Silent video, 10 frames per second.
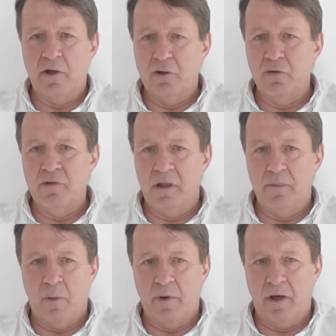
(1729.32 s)
use any
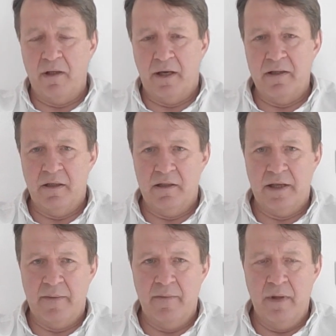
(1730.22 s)
proprietary
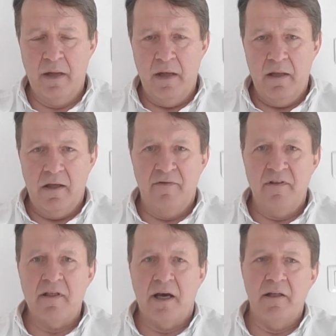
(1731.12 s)
system. They have
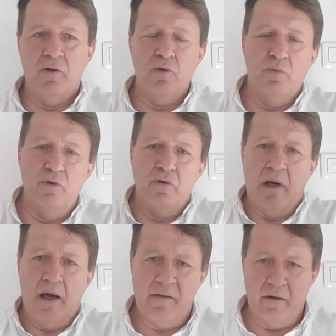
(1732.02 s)
decided to
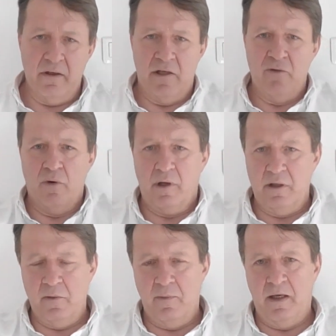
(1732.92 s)
mutualize their network
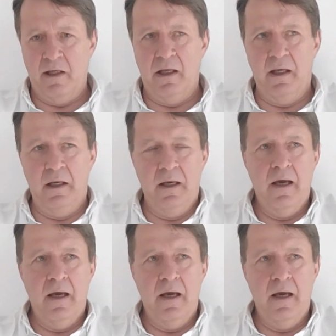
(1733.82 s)
at the beginning,